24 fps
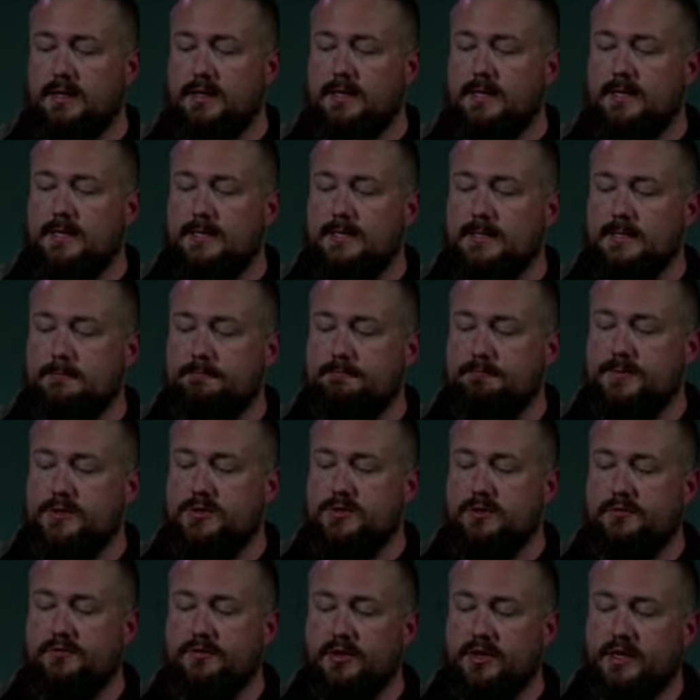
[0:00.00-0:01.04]
Um, so
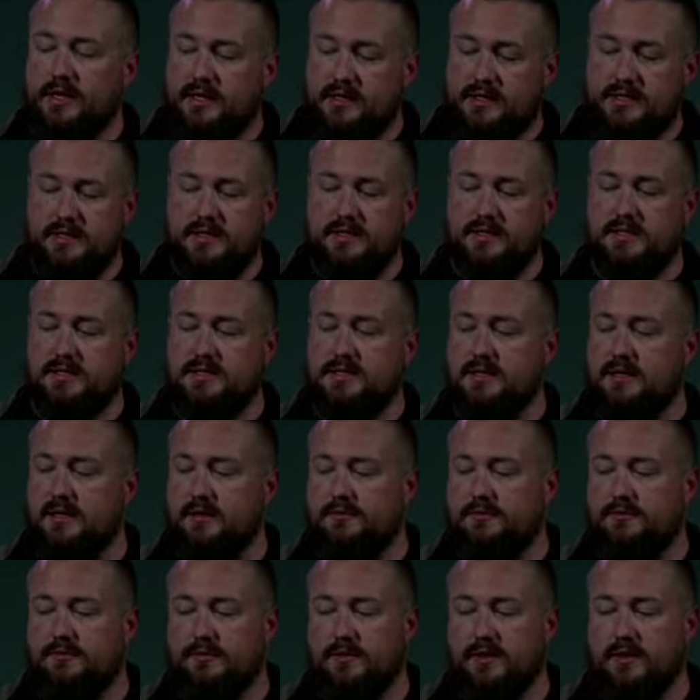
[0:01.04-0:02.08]
if you're into this
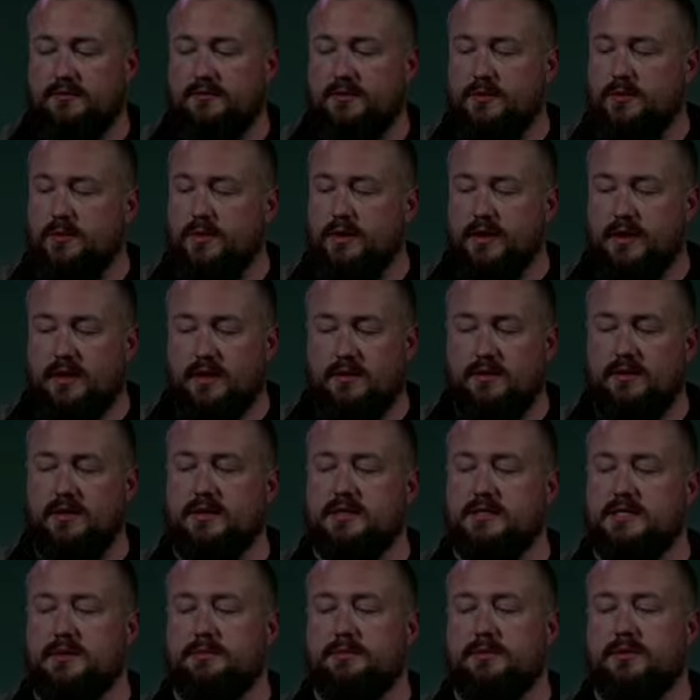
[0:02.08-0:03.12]
stuff, if you want to go a little
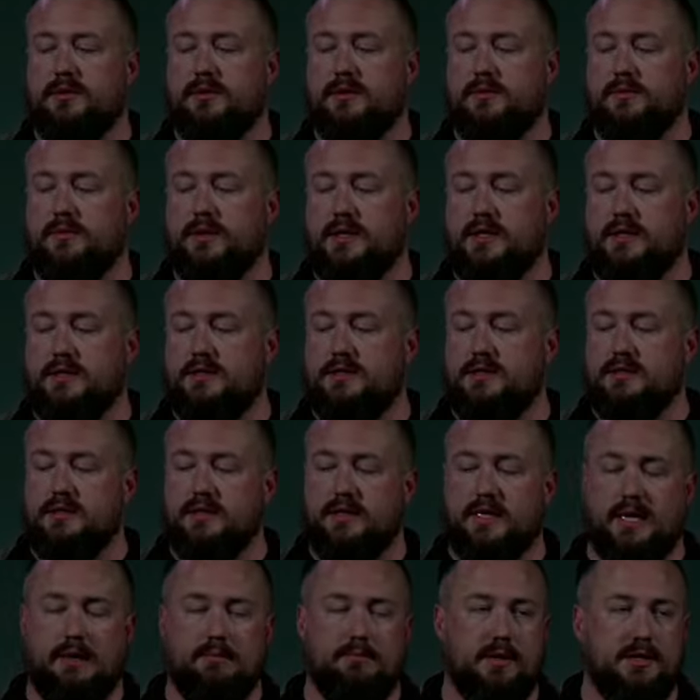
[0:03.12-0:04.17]
deeper into the weeds,
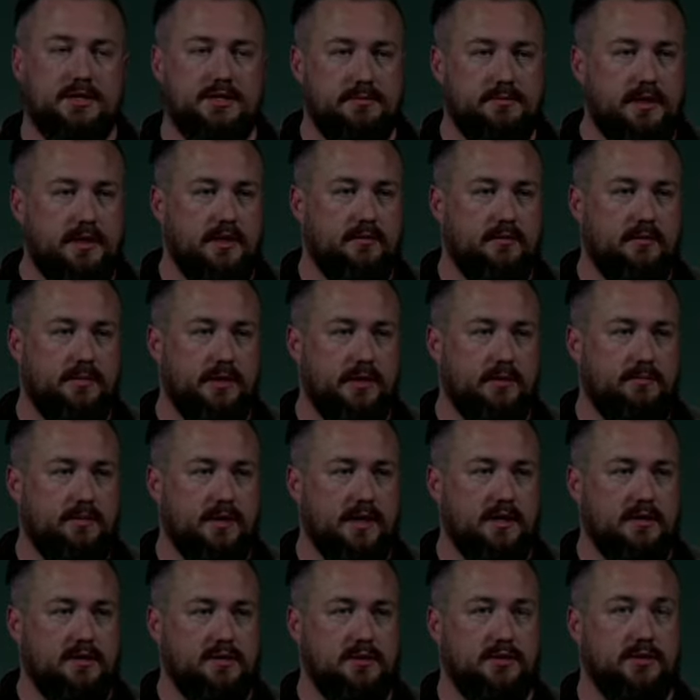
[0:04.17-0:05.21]
that budget meeting will be a
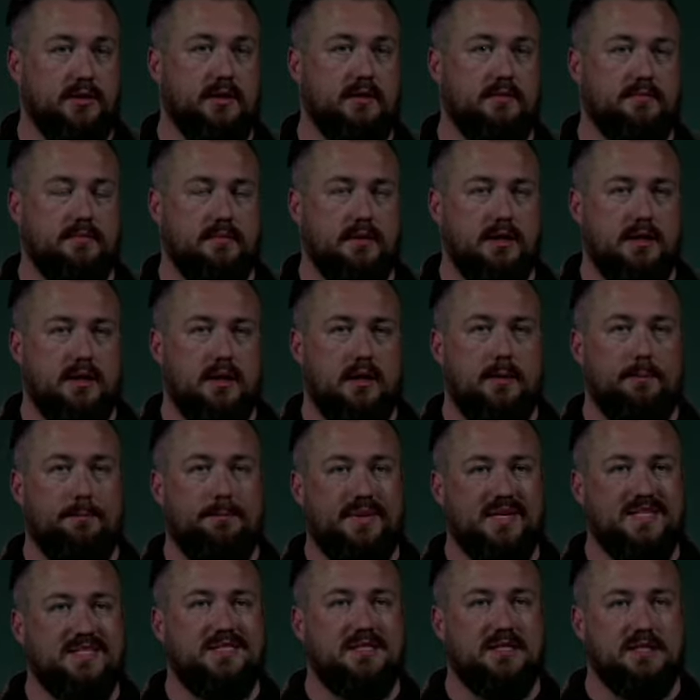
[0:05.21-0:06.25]
place, or that
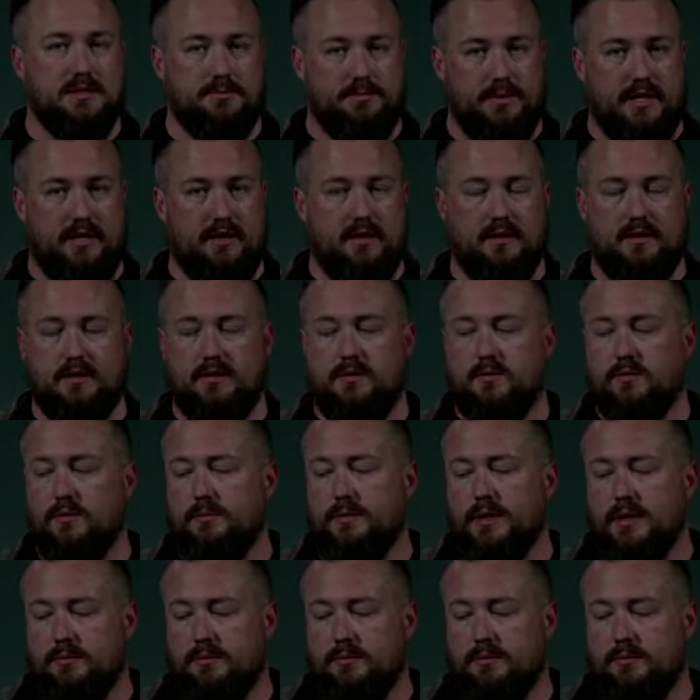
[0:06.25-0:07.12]
business meeting will be a